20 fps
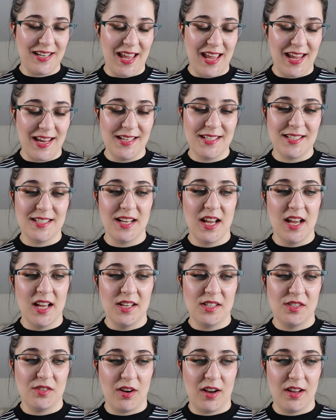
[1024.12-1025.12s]
taste,
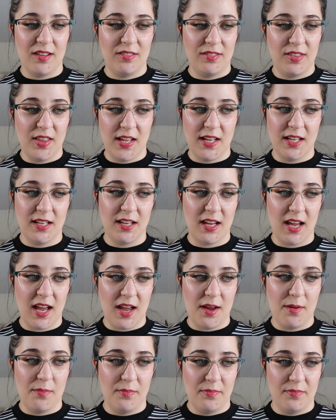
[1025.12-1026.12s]
so I think
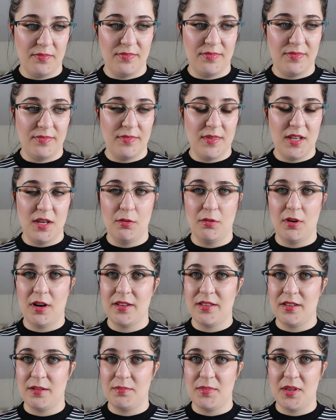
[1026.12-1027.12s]
you
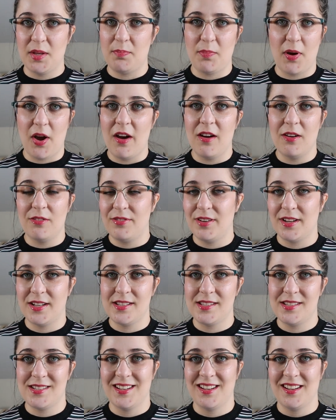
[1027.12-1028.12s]
are the
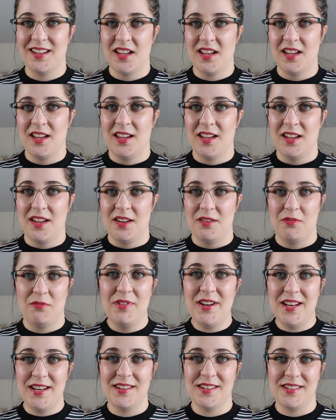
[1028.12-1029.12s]
perfect
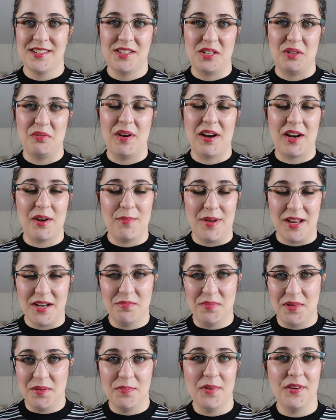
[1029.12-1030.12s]
readers to
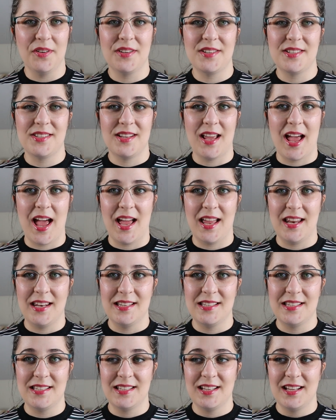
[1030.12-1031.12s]
recommend me books,
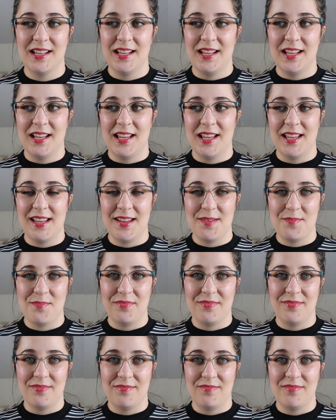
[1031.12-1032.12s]
and
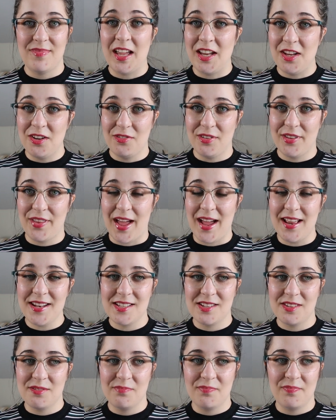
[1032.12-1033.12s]
thank you for
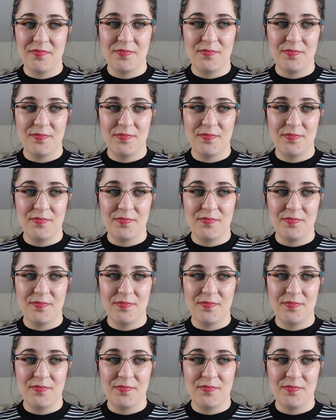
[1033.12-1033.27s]
that,